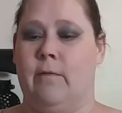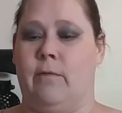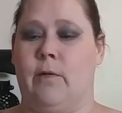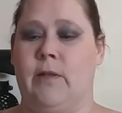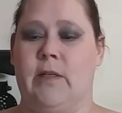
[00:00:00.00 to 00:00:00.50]

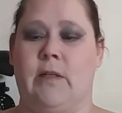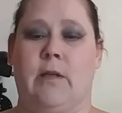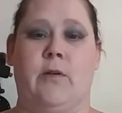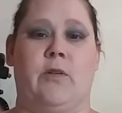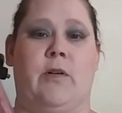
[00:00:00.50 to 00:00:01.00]
Full
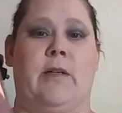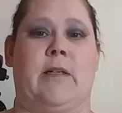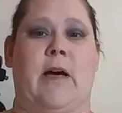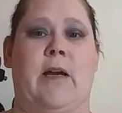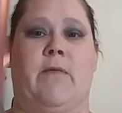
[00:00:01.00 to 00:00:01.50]
disclosure is
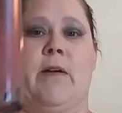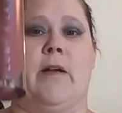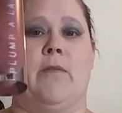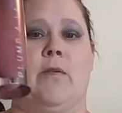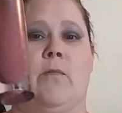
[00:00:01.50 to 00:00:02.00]
kind of
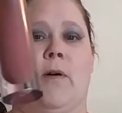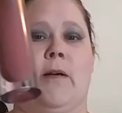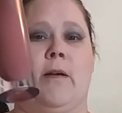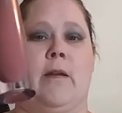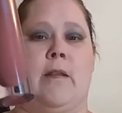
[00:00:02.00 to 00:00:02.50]
another
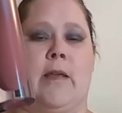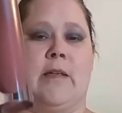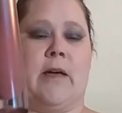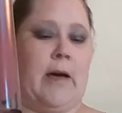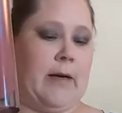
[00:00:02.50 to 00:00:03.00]
one
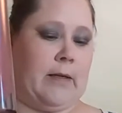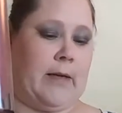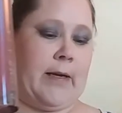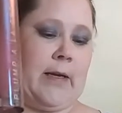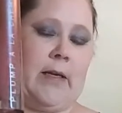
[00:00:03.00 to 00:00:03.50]
that's kind of
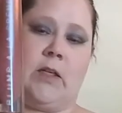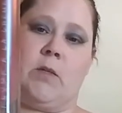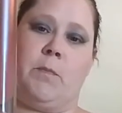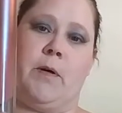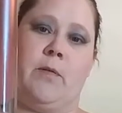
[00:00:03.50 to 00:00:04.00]
like
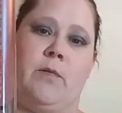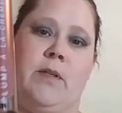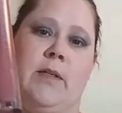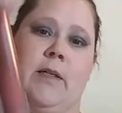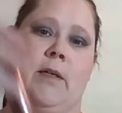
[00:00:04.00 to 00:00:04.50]

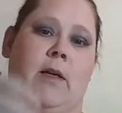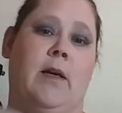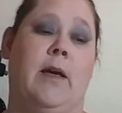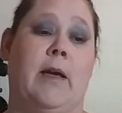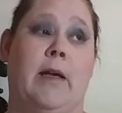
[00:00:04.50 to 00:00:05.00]
exposed.
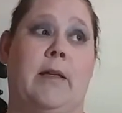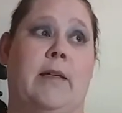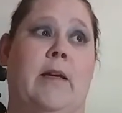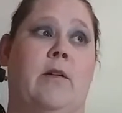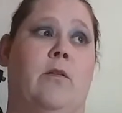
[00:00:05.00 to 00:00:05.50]
It is
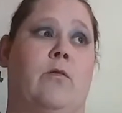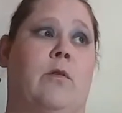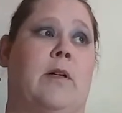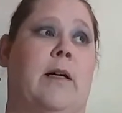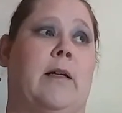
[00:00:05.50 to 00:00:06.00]
a
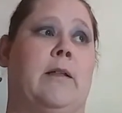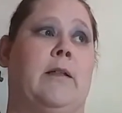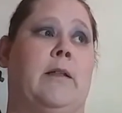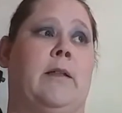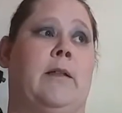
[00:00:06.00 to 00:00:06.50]
neutral color.